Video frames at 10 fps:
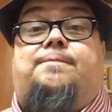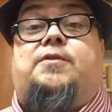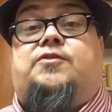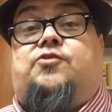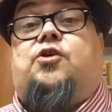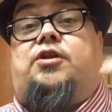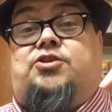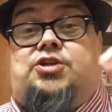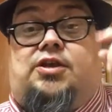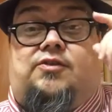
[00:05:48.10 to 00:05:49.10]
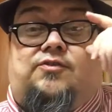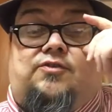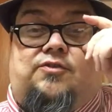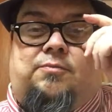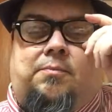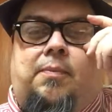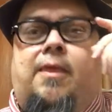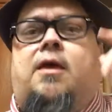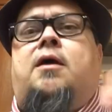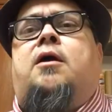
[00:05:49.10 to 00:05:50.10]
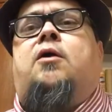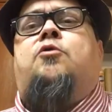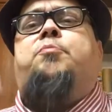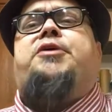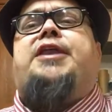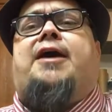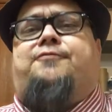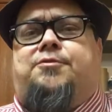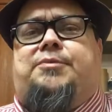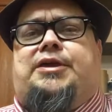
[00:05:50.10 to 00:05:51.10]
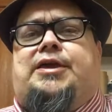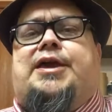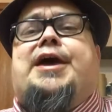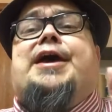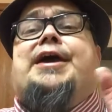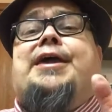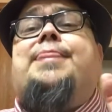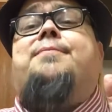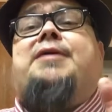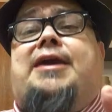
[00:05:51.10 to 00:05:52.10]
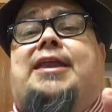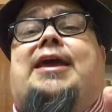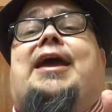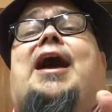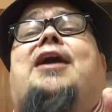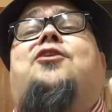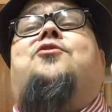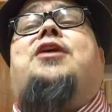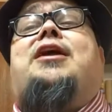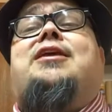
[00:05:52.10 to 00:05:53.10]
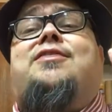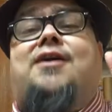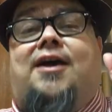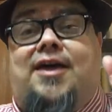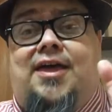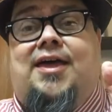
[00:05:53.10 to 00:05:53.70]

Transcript: Let's start in Genesis. Repeat after me. In the beginning, God created the